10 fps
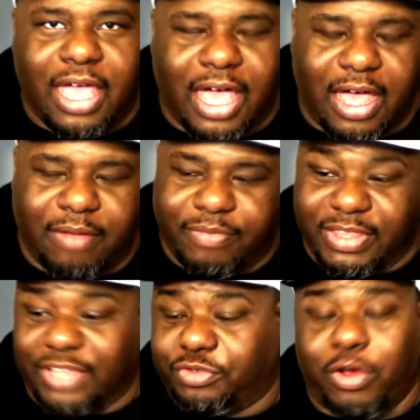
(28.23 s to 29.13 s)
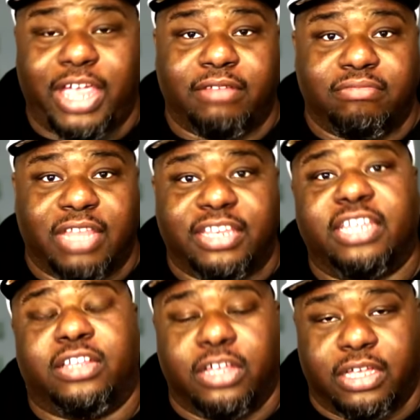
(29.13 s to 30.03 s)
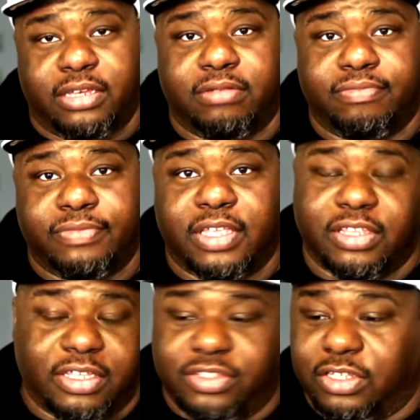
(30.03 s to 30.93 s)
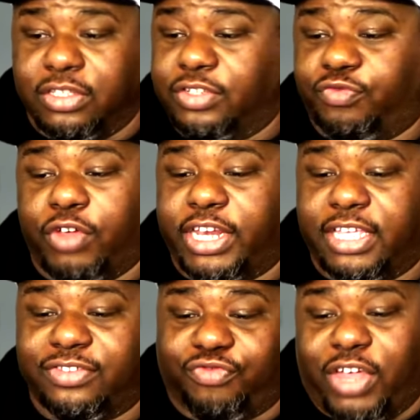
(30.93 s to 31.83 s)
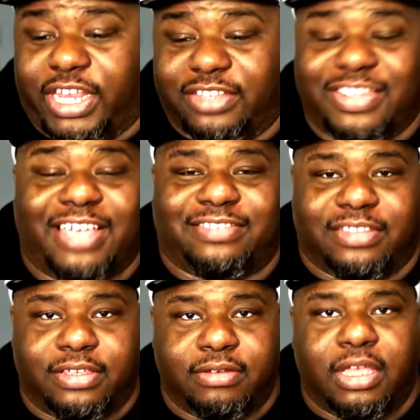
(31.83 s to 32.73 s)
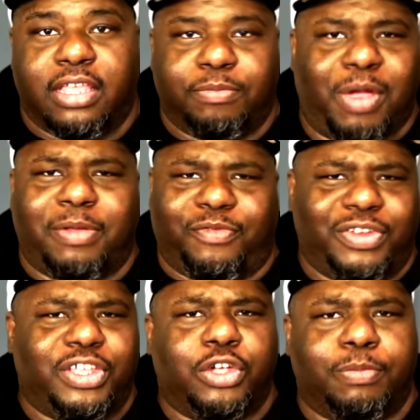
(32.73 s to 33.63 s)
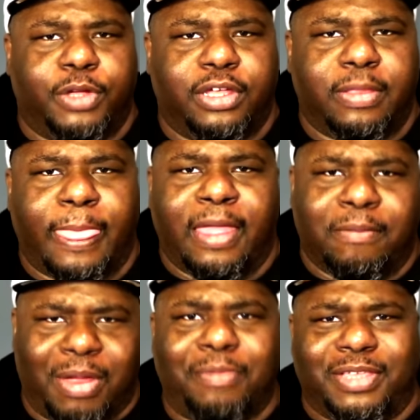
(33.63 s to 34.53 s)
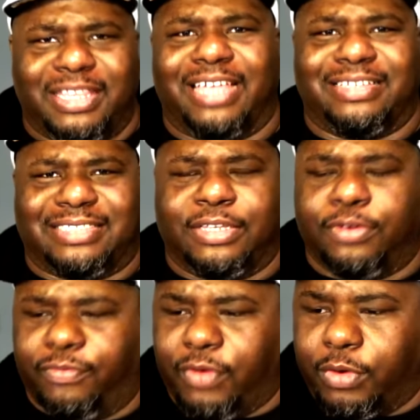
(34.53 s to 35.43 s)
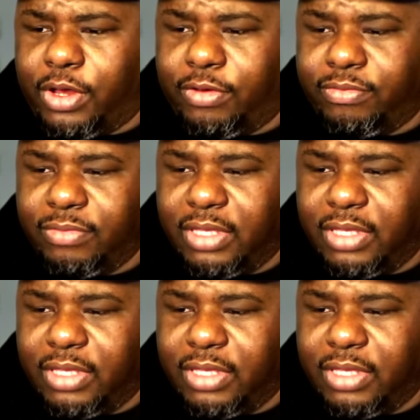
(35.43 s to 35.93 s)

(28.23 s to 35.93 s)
Um, and that's great. It did good. It, it, it looks funny. It's funny. It's excellent. Probably for the yearbook. Probably like a senior photo.